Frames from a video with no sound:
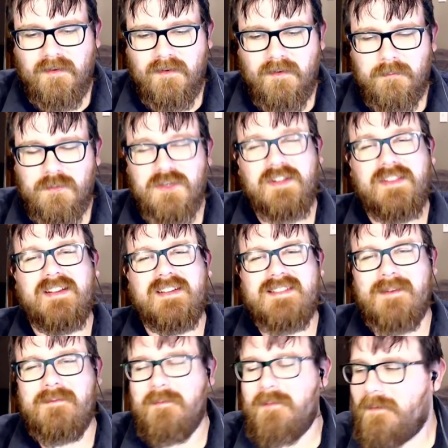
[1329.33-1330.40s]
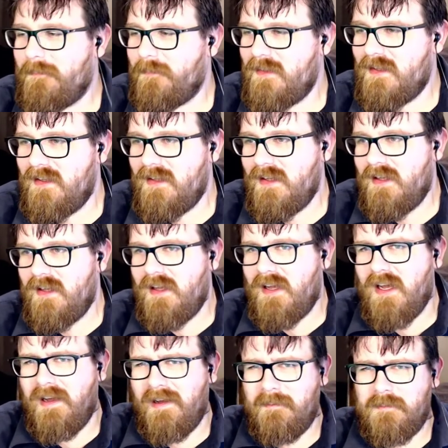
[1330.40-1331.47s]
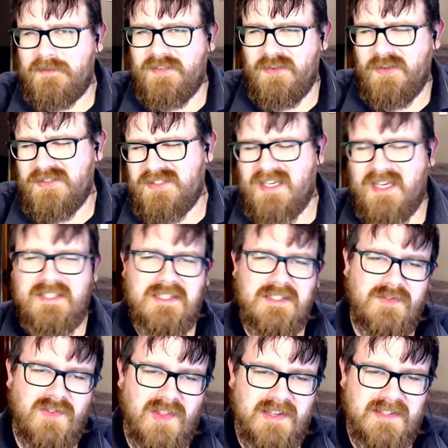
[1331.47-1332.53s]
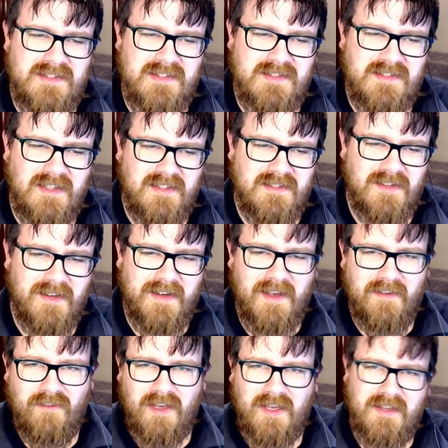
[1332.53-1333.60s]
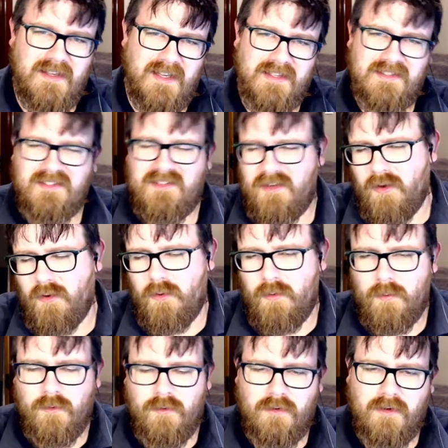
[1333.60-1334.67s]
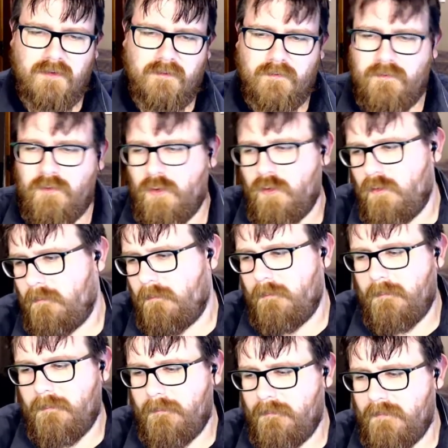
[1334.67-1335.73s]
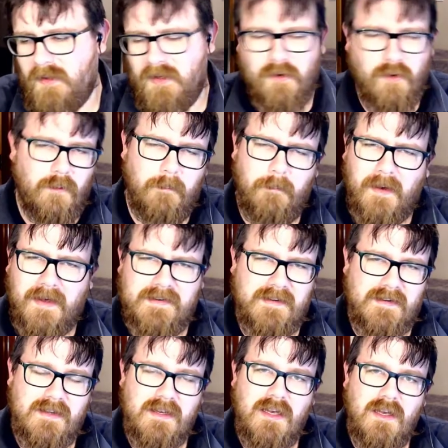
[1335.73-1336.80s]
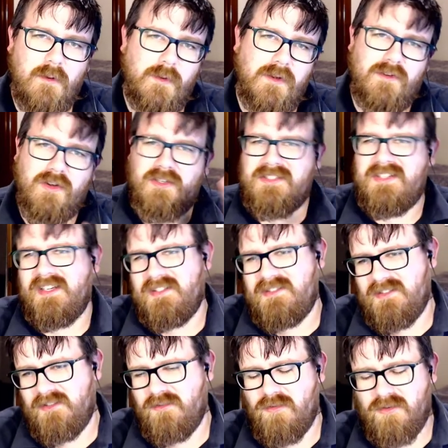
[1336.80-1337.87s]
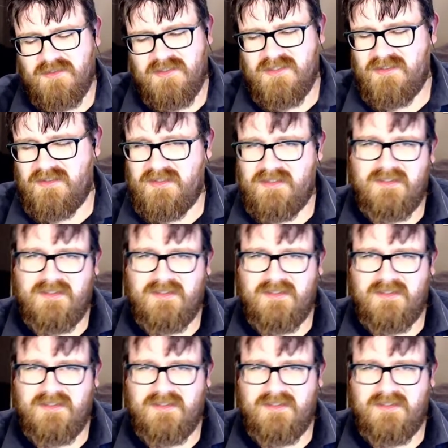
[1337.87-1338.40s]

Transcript: pretty things up a bit. Um, so use cases for this is things like having a yes, no, or confirm, you know, button where you've got ticks and crosses and